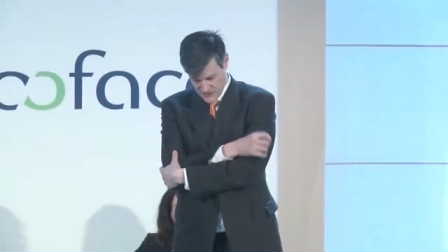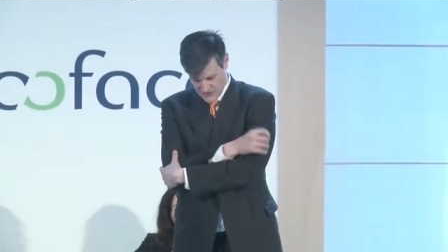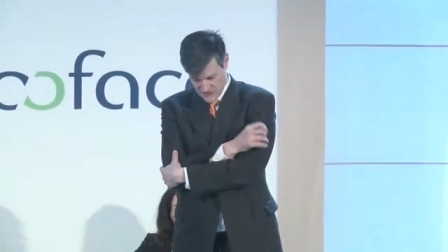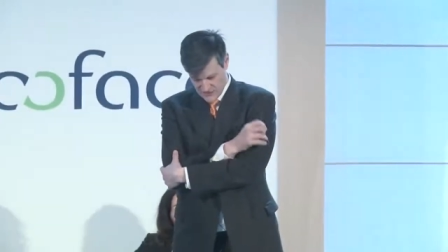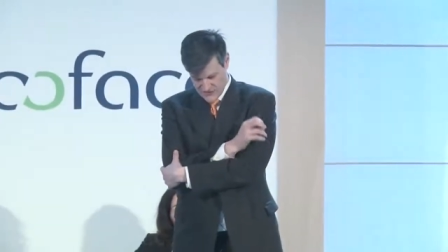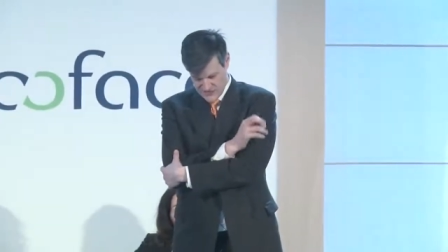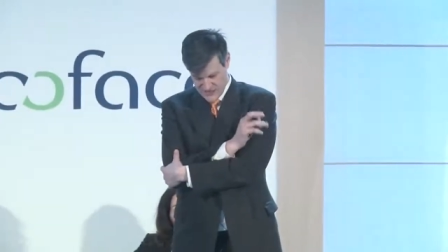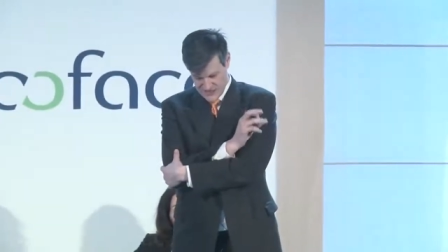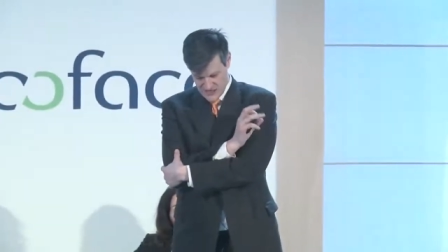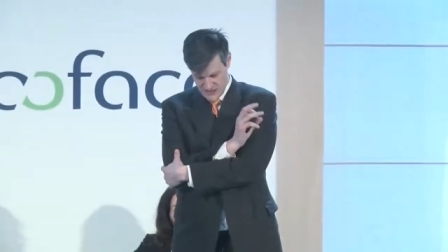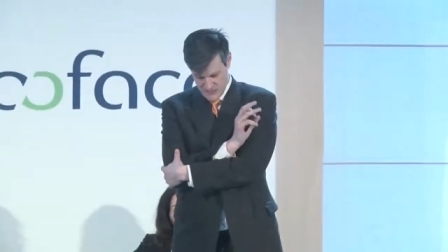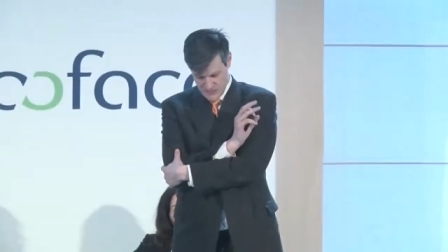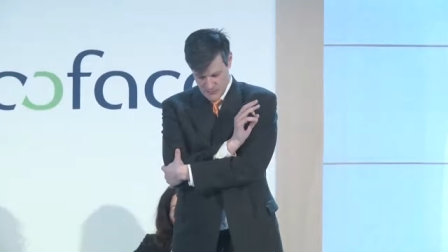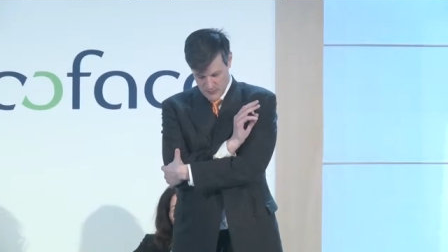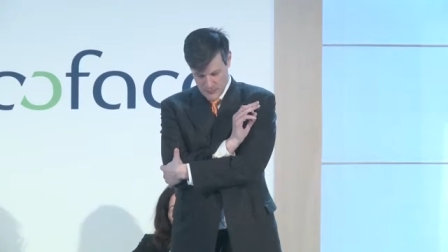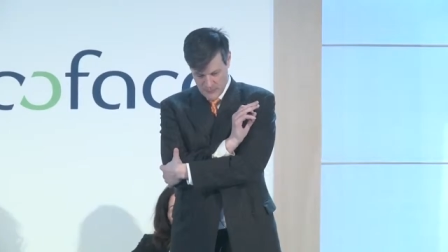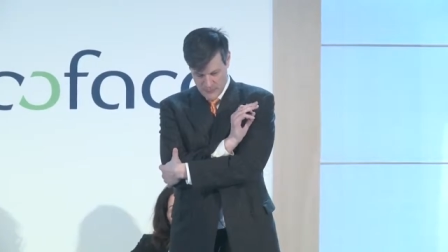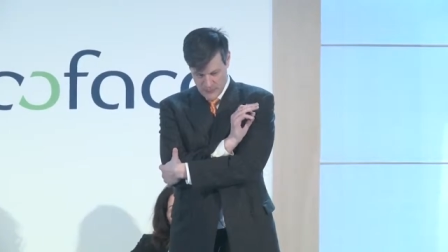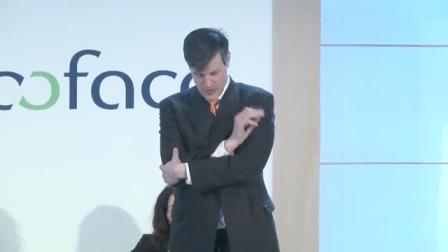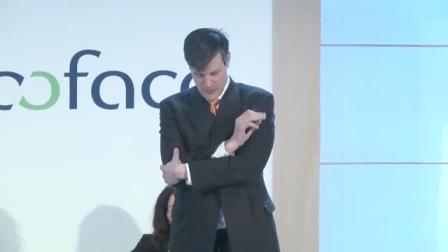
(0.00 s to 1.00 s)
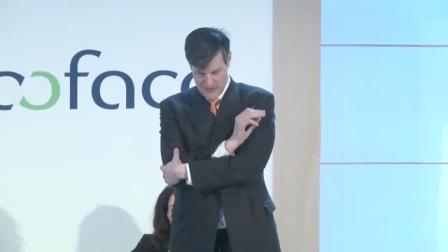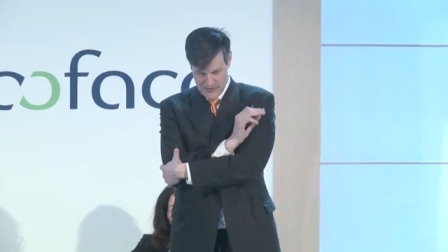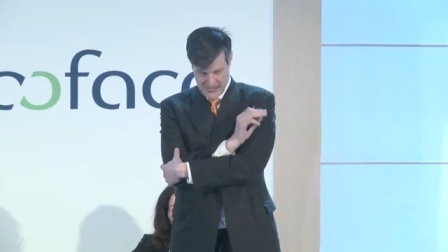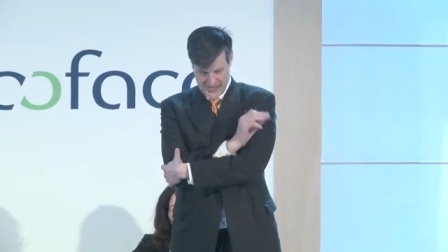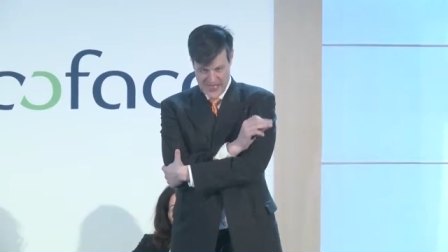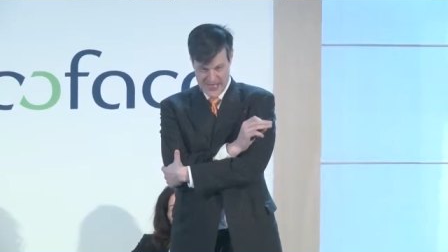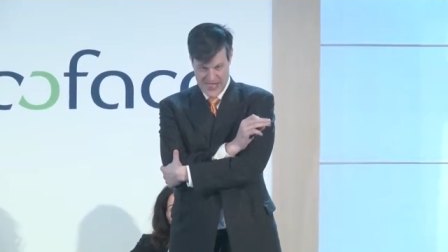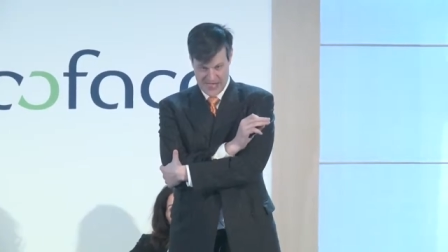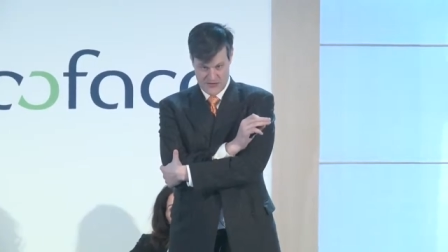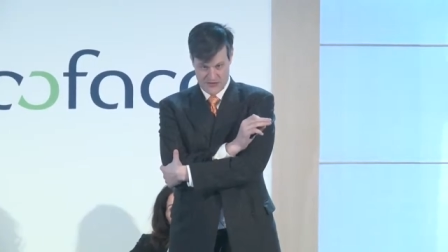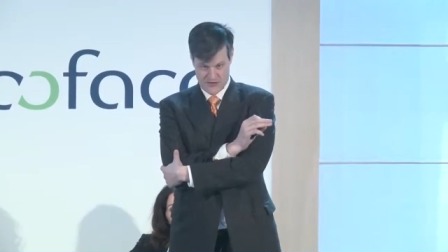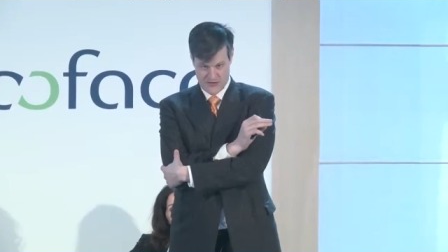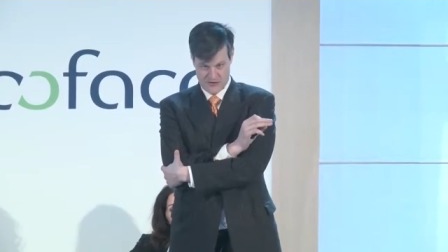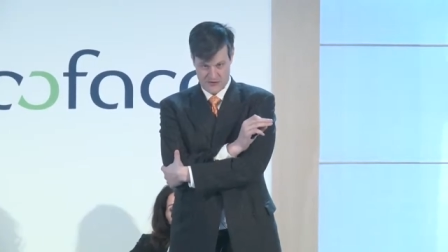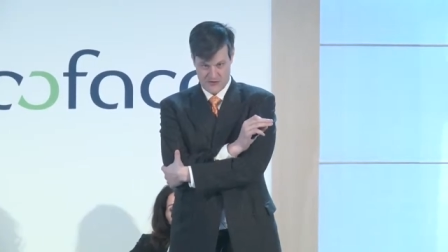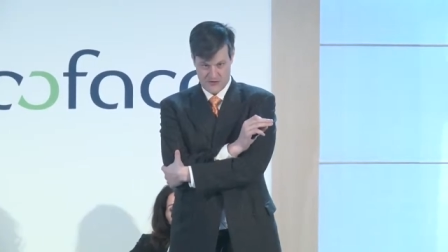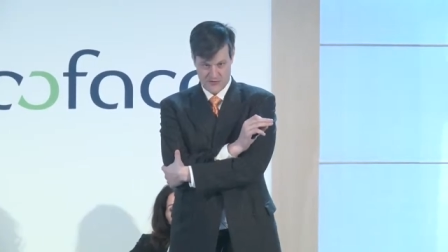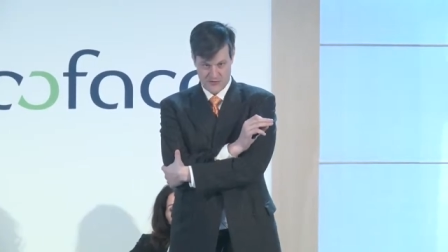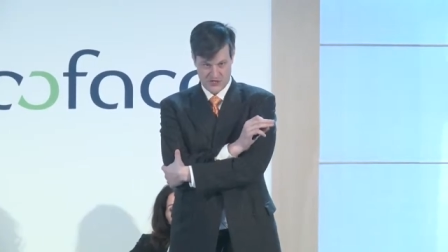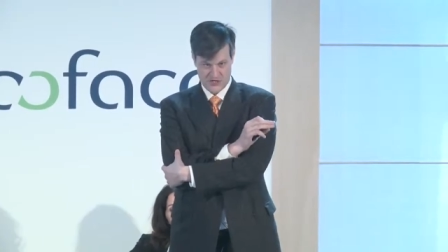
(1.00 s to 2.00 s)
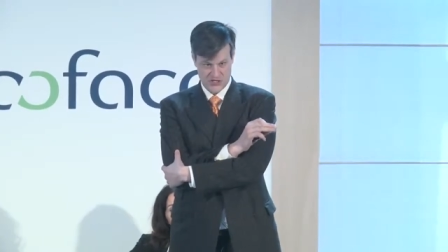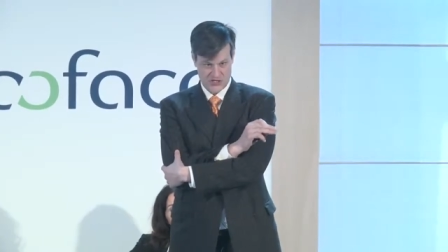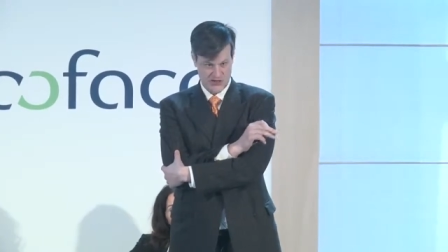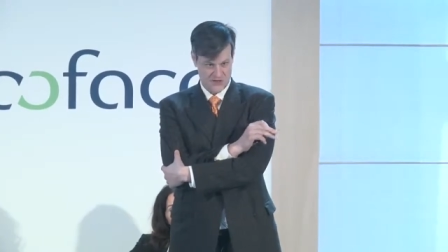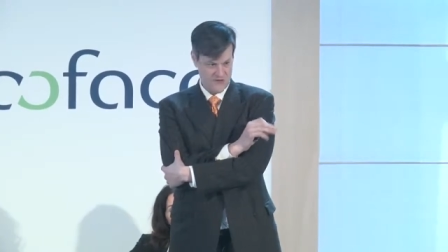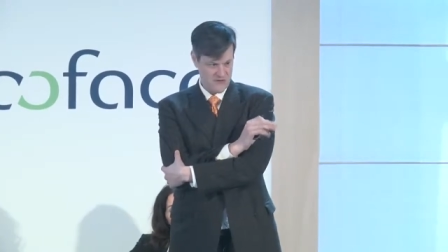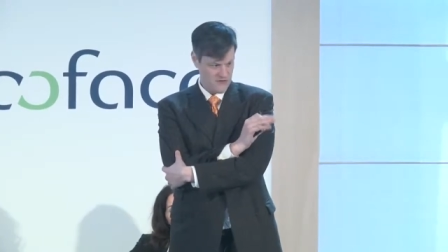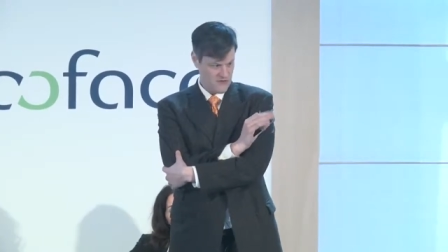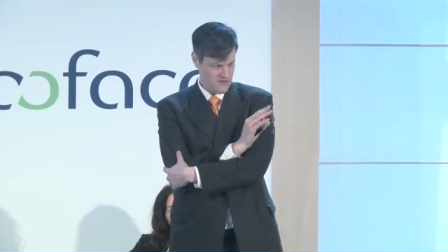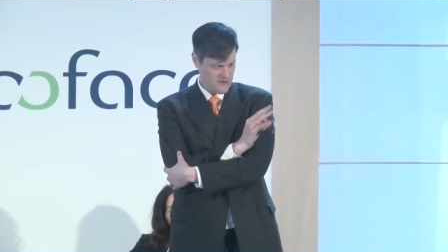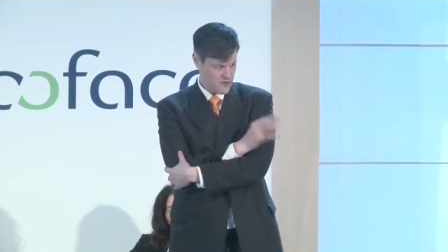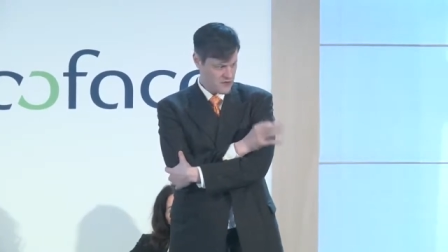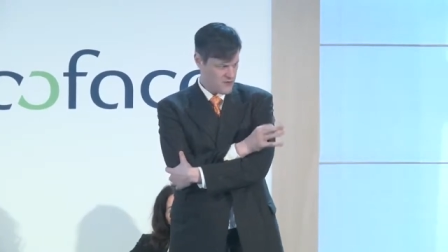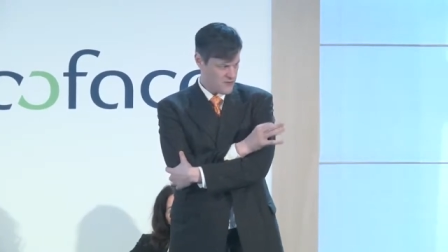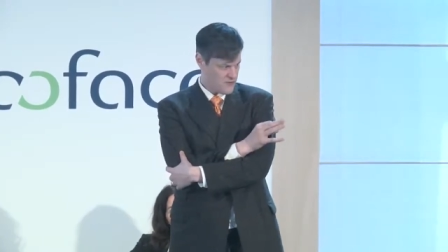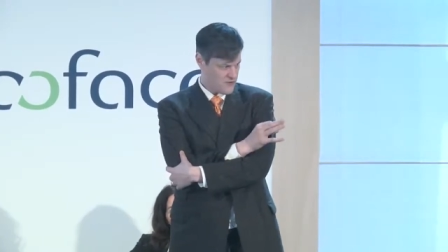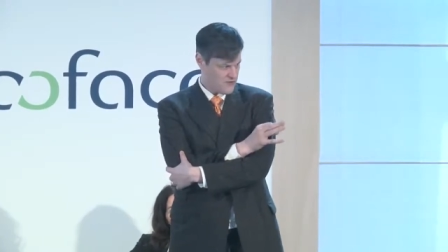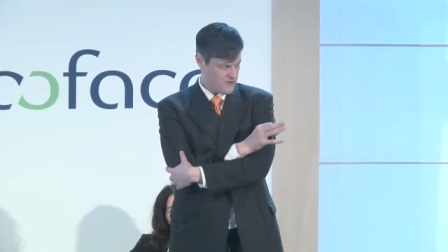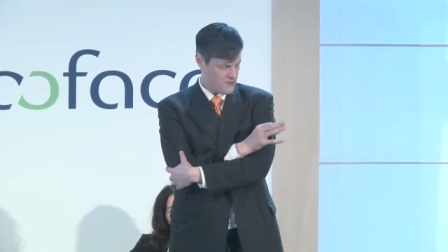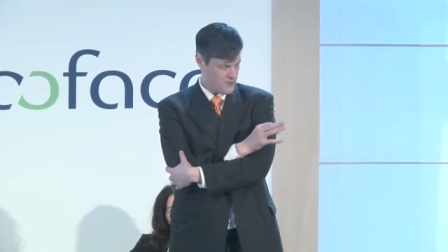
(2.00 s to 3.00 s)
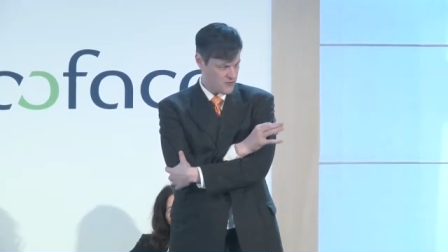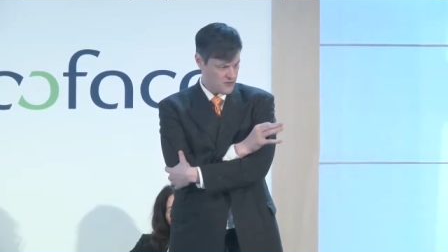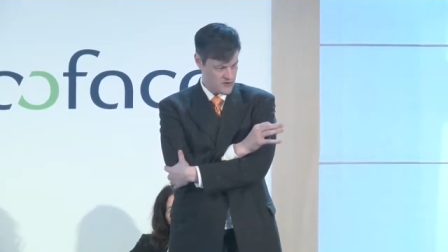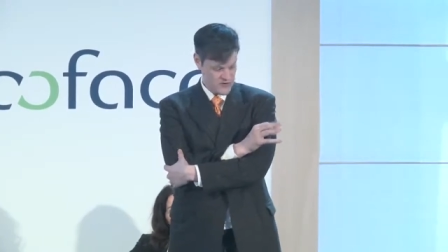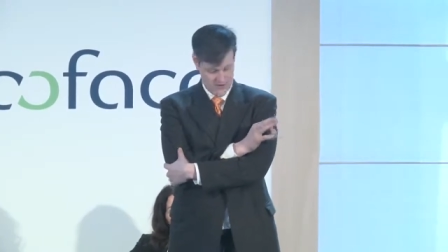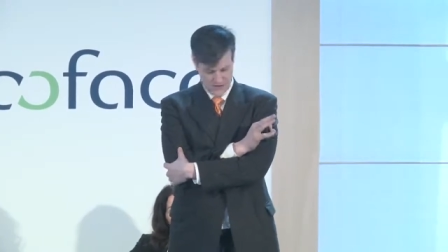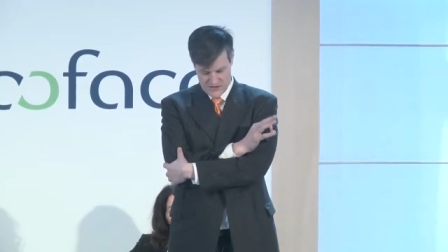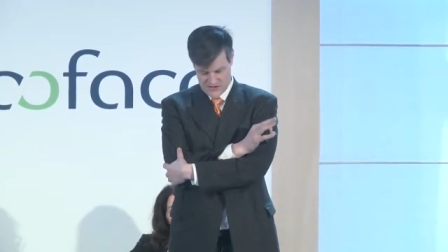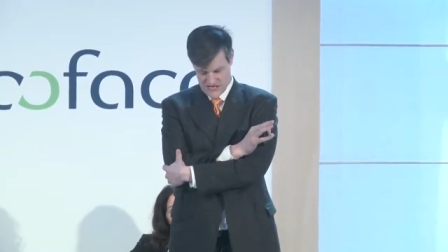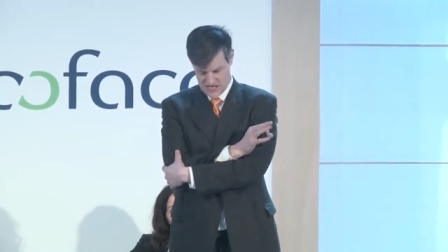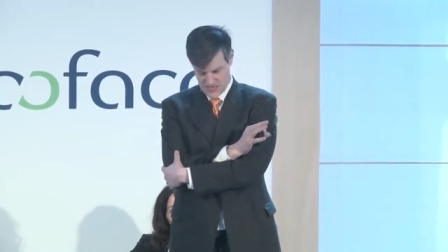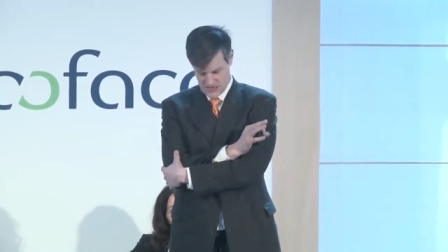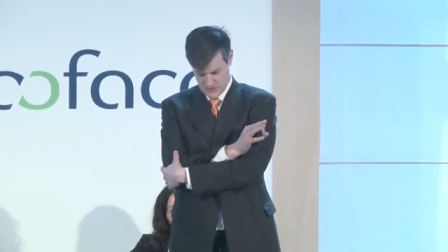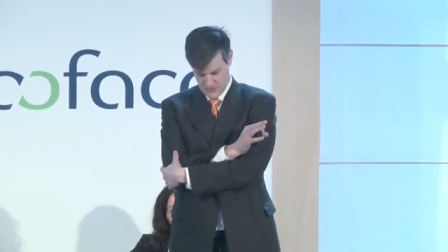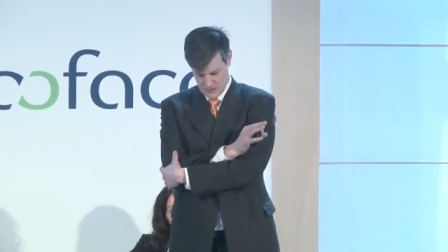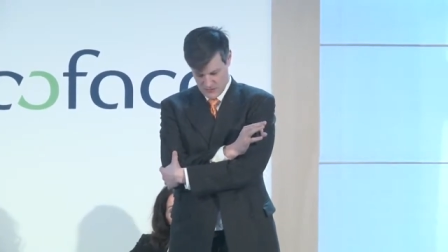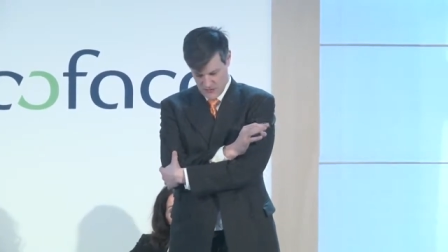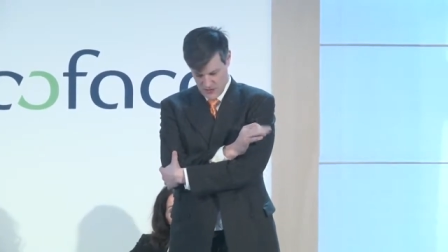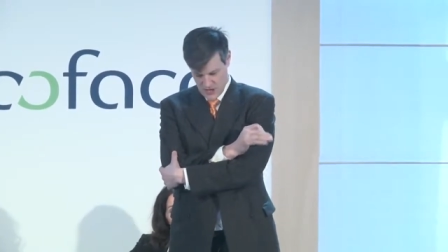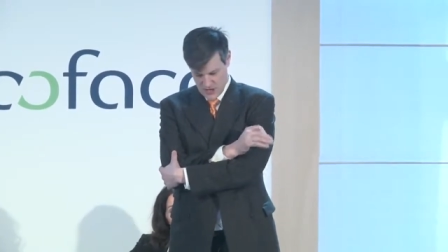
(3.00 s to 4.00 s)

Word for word: the public answer, which is, of course, we support the EU,